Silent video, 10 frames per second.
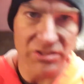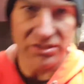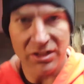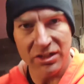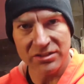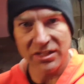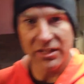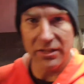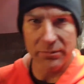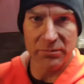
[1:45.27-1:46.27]
as tall as I
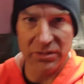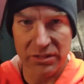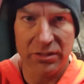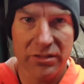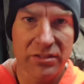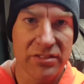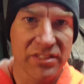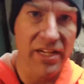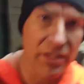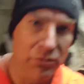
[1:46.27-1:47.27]
am, the
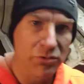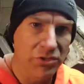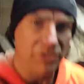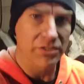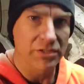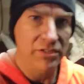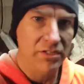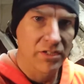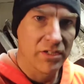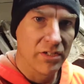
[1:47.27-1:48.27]
stack of wood here.
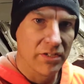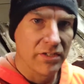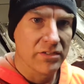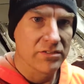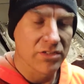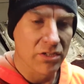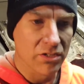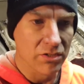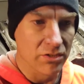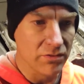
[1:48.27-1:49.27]

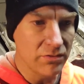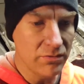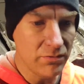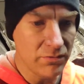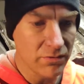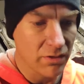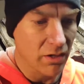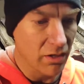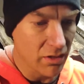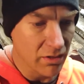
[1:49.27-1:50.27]
So
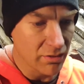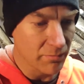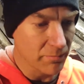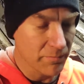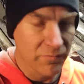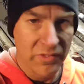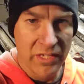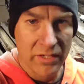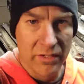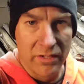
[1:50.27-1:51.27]

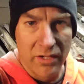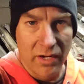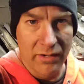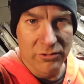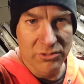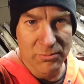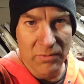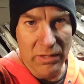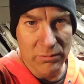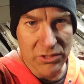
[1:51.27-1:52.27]
I was
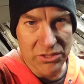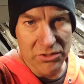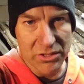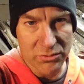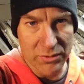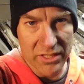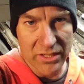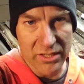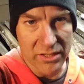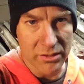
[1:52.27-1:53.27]
able to do this without
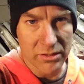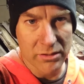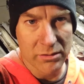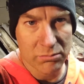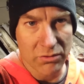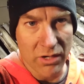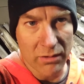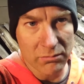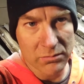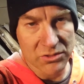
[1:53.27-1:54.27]
any
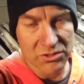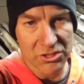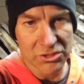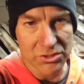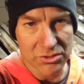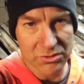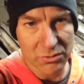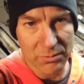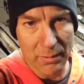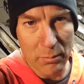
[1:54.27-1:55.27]
problems or issues with
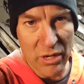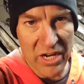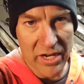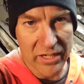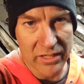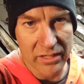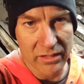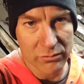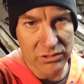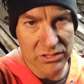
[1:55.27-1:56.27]
my back, and I
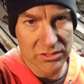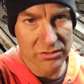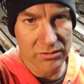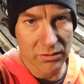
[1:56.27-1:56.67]
was